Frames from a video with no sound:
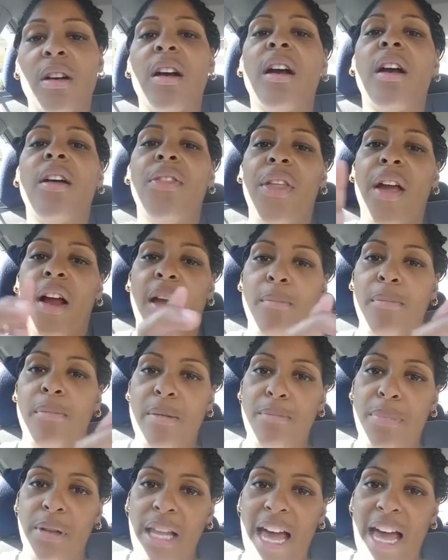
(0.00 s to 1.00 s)
there can be
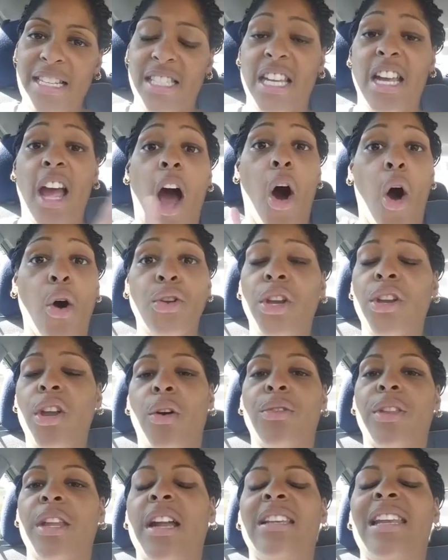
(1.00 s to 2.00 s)
blessing. Oh,
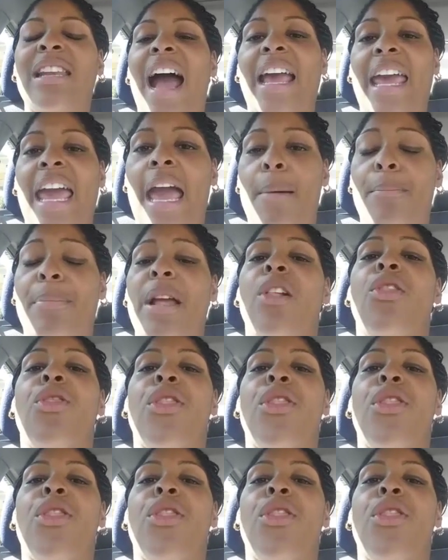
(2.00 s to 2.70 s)
no, there not can be.